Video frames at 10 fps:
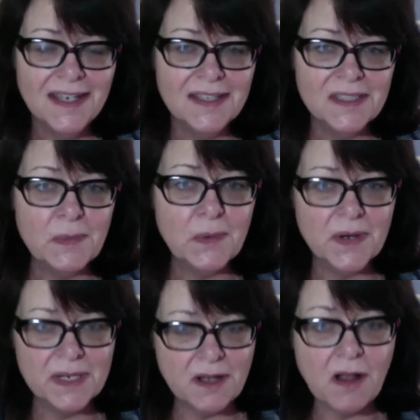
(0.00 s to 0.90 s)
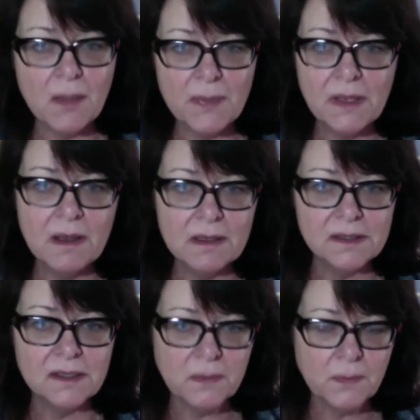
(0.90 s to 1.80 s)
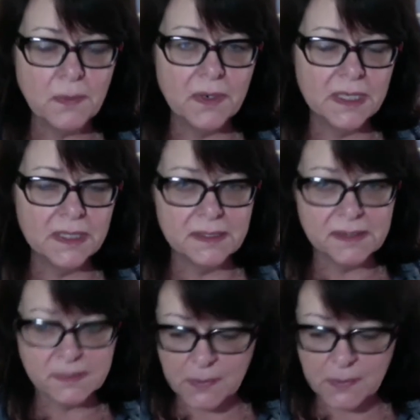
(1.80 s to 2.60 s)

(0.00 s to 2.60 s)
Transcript: It's more, it all belongs to the board at this